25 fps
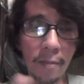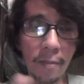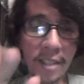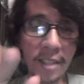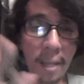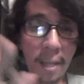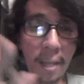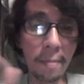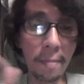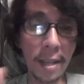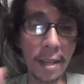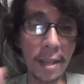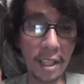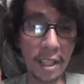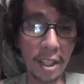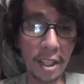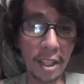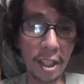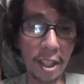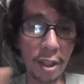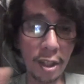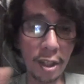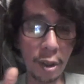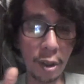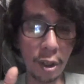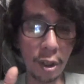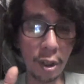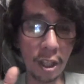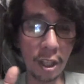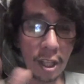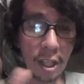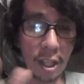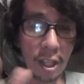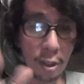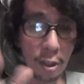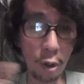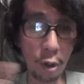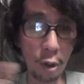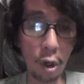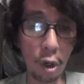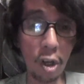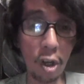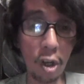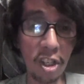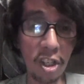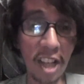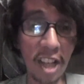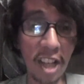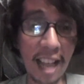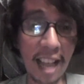send messages on his or
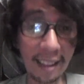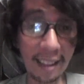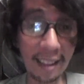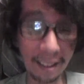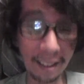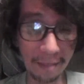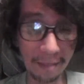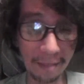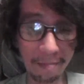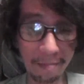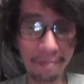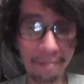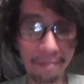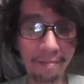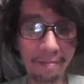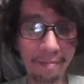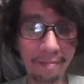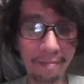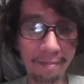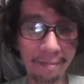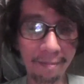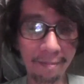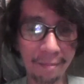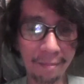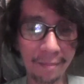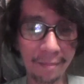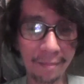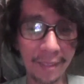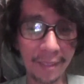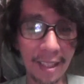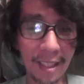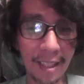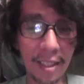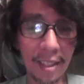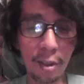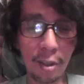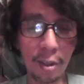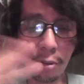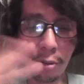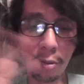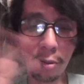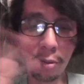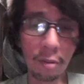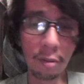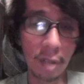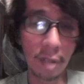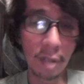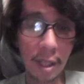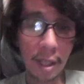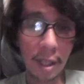her chat. Okay,
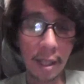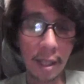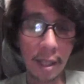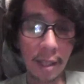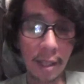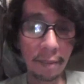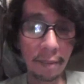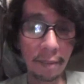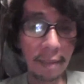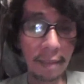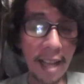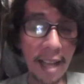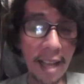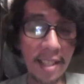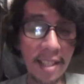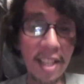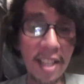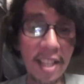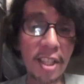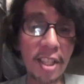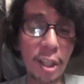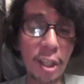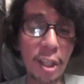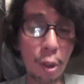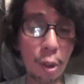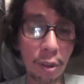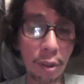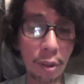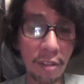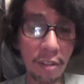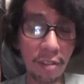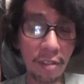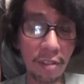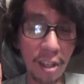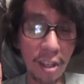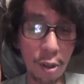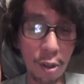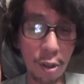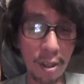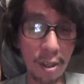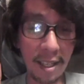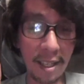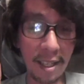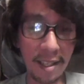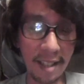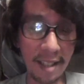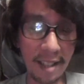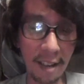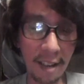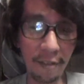so that's a security feature in
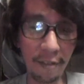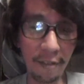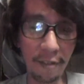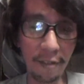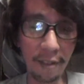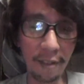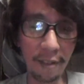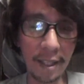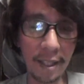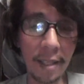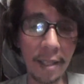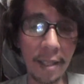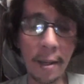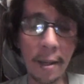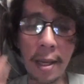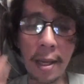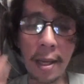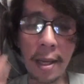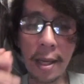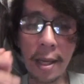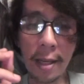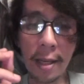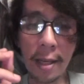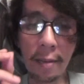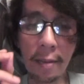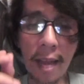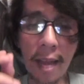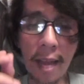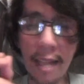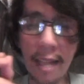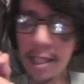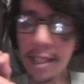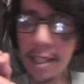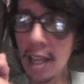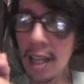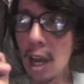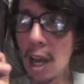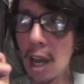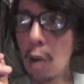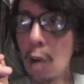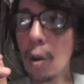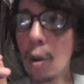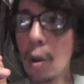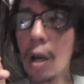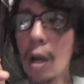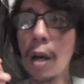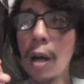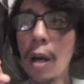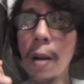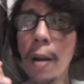itself. Okay, that's
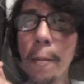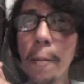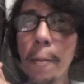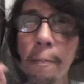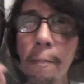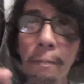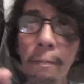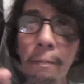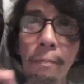how